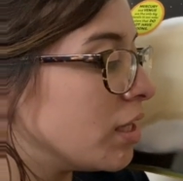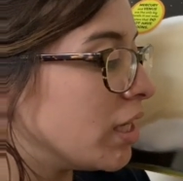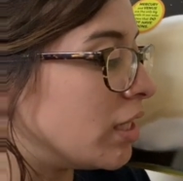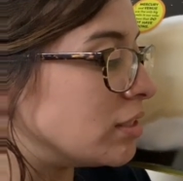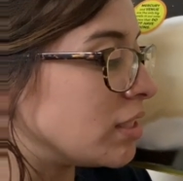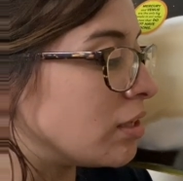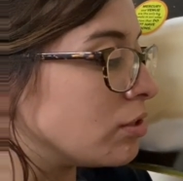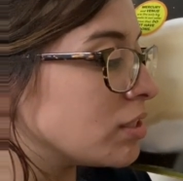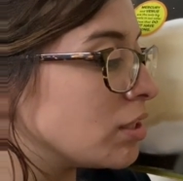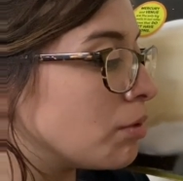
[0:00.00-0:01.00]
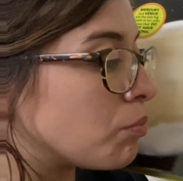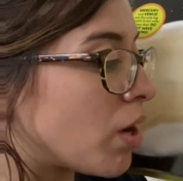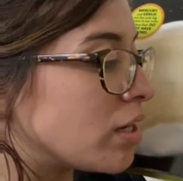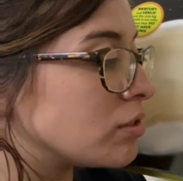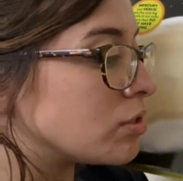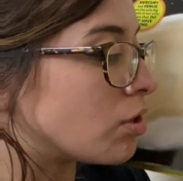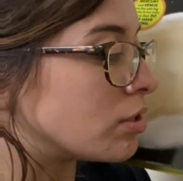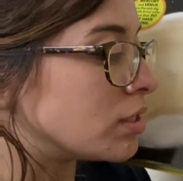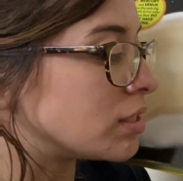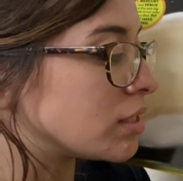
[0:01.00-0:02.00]
Hint, it looks like the brightest star
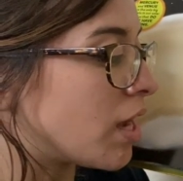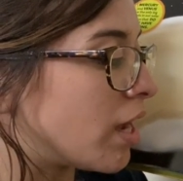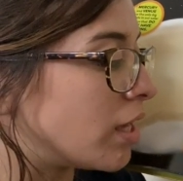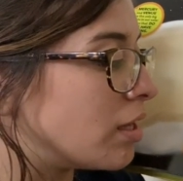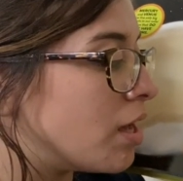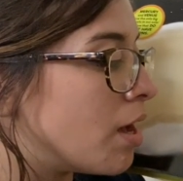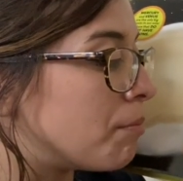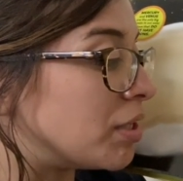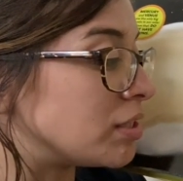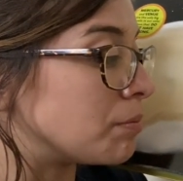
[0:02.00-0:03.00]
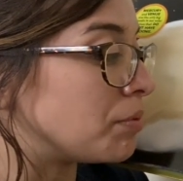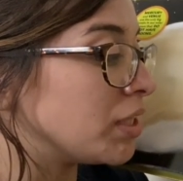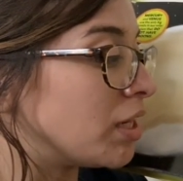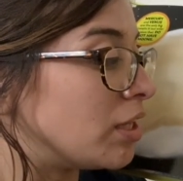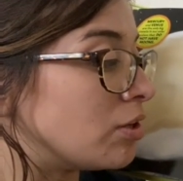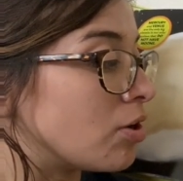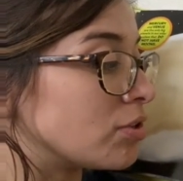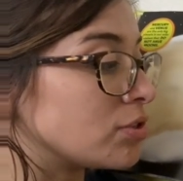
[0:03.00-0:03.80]
in the sky, but it's a planet, not a